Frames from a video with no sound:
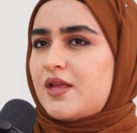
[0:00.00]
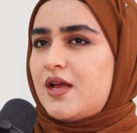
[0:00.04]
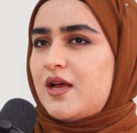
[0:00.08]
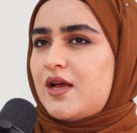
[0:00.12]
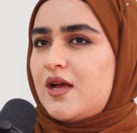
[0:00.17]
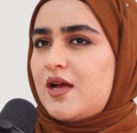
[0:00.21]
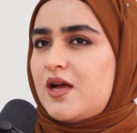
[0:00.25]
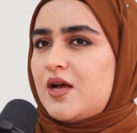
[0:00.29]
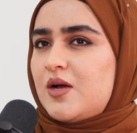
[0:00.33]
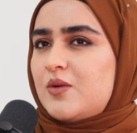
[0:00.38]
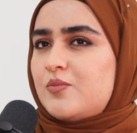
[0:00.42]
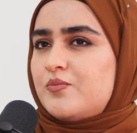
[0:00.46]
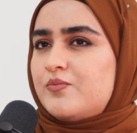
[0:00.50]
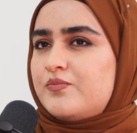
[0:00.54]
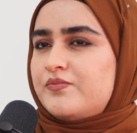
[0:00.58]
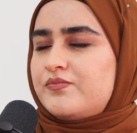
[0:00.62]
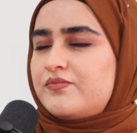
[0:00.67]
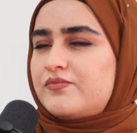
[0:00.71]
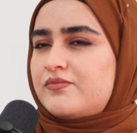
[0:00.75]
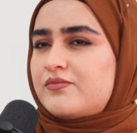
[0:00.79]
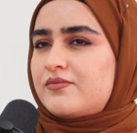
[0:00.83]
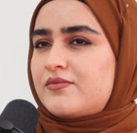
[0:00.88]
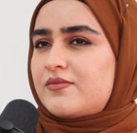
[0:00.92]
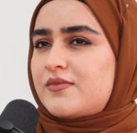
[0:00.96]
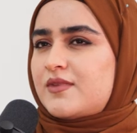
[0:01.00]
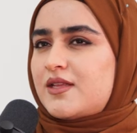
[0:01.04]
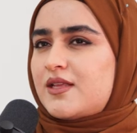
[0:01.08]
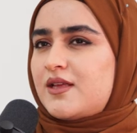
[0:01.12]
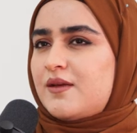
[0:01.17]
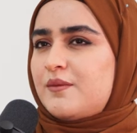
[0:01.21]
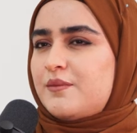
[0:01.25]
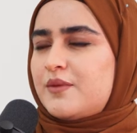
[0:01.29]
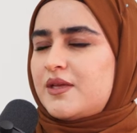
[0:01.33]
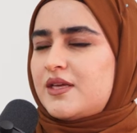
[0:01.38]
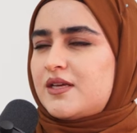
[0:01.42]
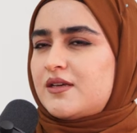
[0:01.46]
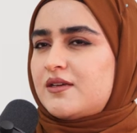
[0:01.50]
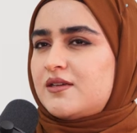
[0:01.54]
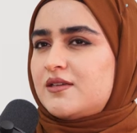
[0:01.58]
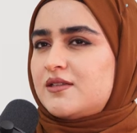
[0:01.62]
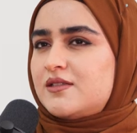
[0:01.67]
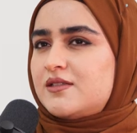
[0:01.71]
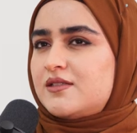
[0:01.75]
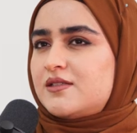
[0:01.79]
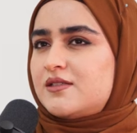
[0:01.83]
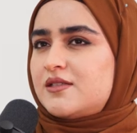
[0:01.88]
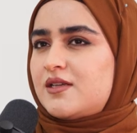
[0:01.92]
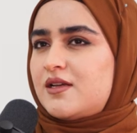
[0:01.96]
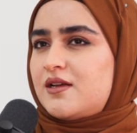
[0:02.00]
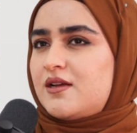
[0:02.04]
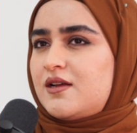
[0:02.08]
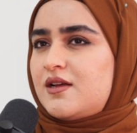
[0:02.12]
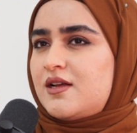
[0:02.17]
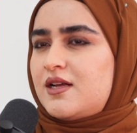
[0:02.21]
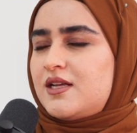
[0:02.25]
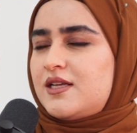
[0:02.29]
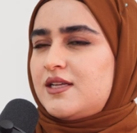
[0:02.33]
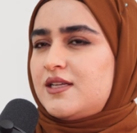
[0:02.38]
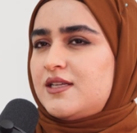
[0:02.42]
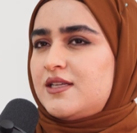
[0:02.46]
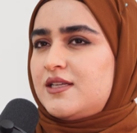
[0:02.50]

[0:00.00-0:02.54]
Because I